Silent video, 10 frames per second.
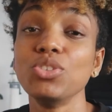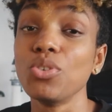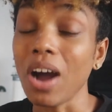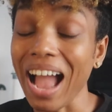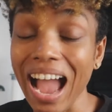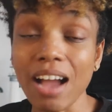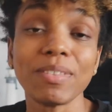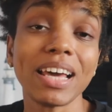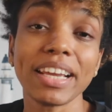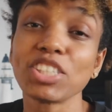you know,
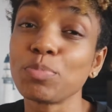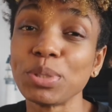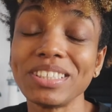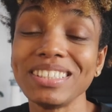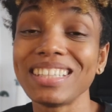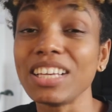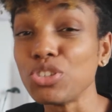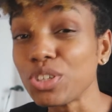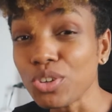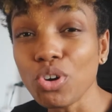have that expertise
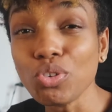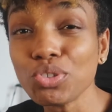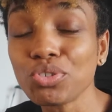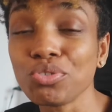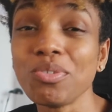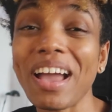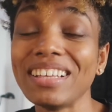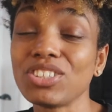that you can go to